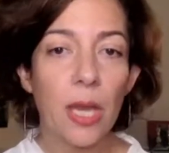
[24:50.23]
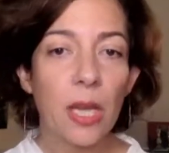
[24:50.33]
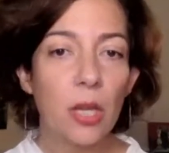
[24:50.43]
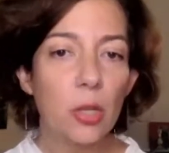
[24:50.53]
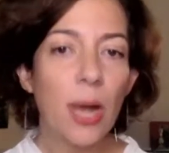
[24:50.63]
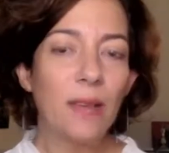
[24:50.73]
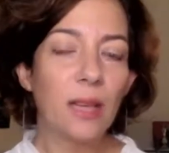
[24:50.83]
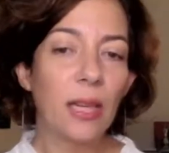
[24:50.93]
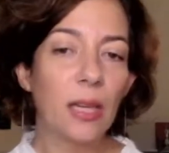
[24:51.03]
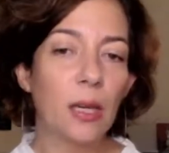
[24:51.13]
So I
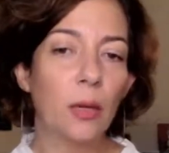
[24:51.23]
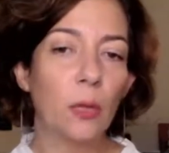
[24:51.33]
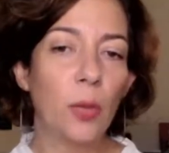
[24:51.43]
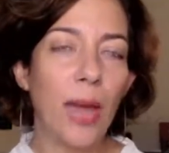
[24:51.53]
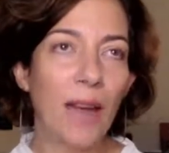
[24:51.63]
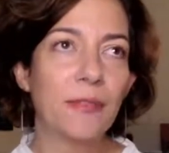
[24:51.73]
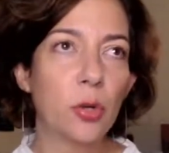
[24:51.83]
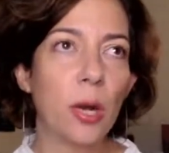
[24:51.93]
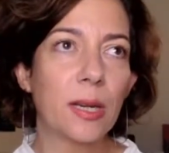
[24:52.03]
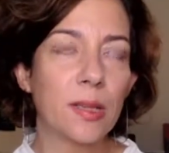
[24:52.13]
think we have
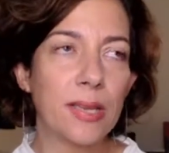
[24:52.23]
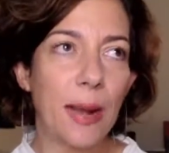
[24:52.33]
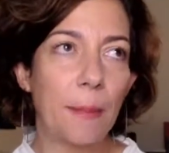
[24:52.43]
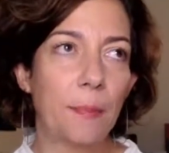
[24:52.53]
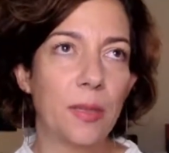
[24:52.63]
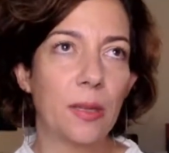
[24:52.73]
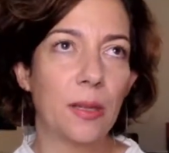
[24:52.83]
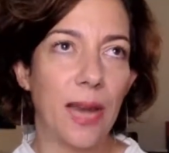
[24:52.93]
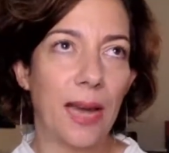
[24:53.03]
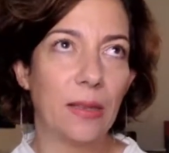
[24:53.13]
to accept
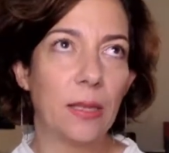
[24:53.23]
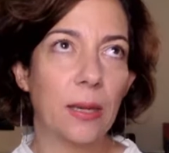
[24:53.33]
that